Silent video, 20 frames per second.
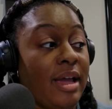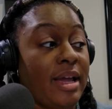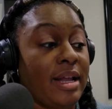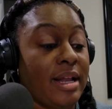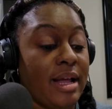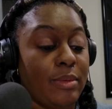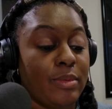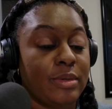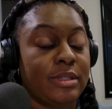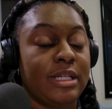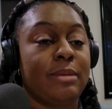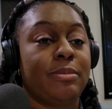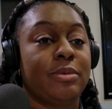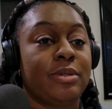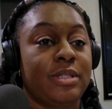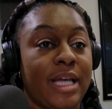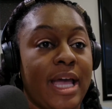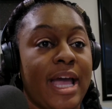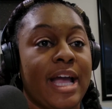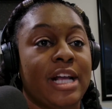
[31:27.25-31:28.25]
And I was
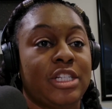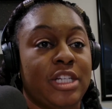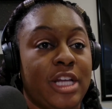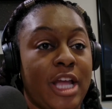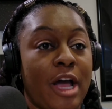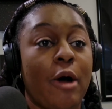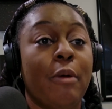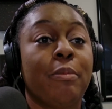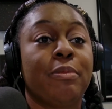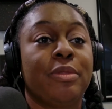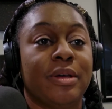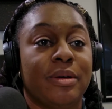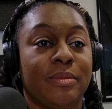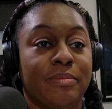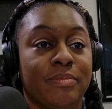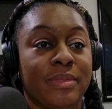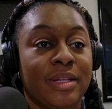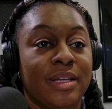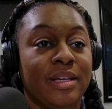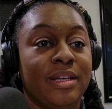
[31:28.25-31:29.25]
able to actually help
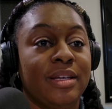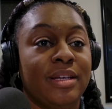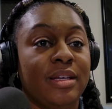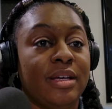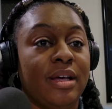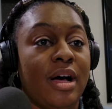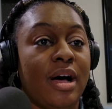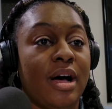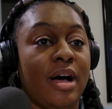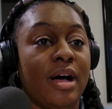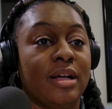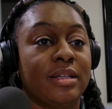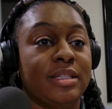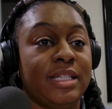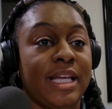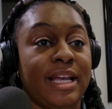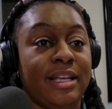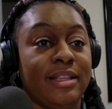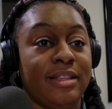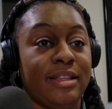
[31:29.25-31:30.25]
them
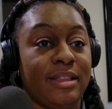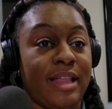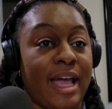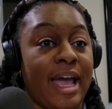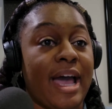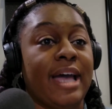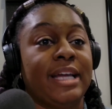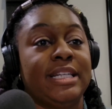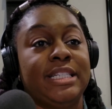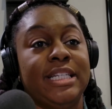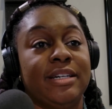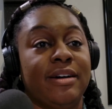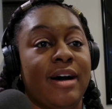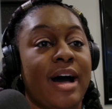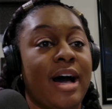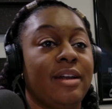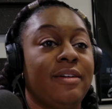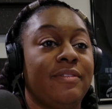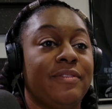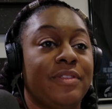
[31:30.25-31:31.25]
take that idea
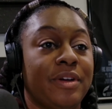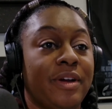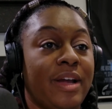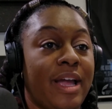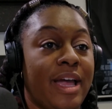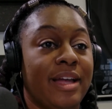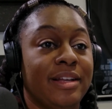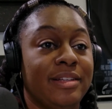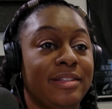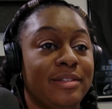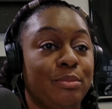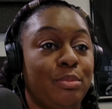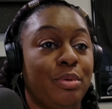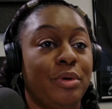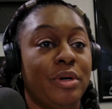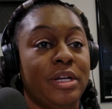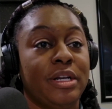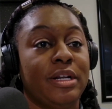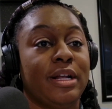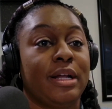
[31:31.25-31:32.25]
out of their head,
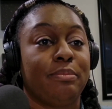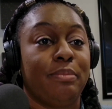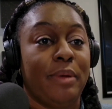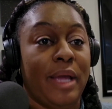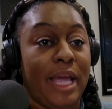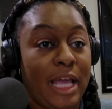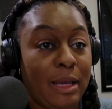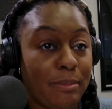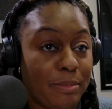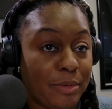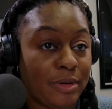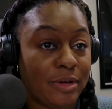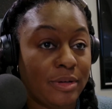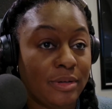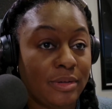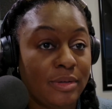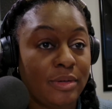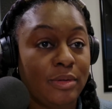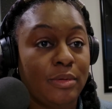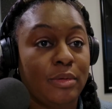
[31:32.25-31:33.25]
put it on
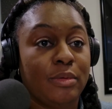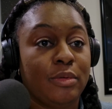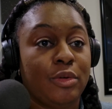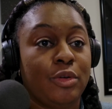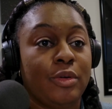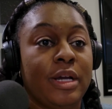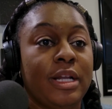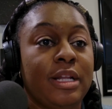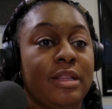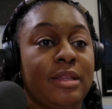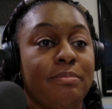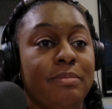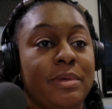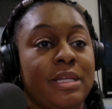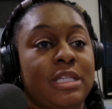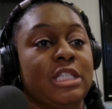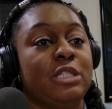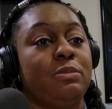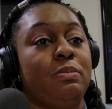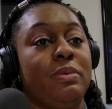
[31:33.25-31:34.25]
paper, created the
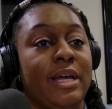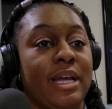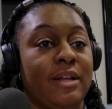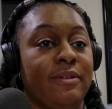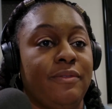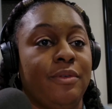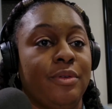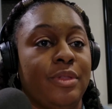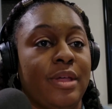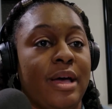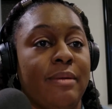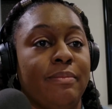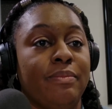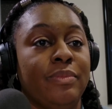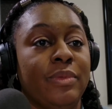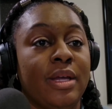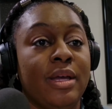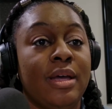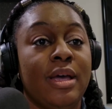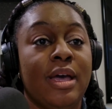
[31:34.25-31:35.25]
business plan for
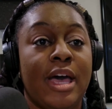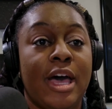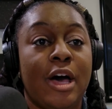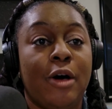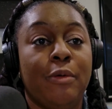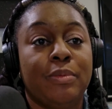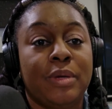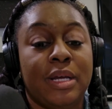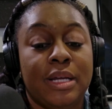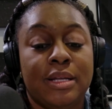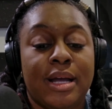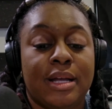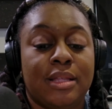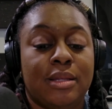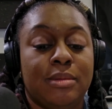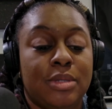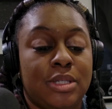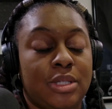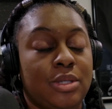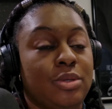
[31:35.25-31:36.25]
them, help
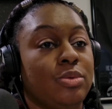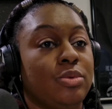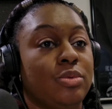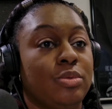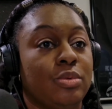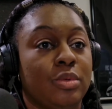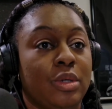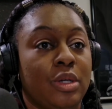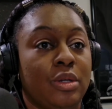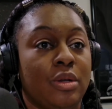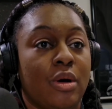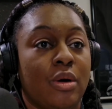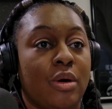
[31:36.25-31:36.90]
connect them to,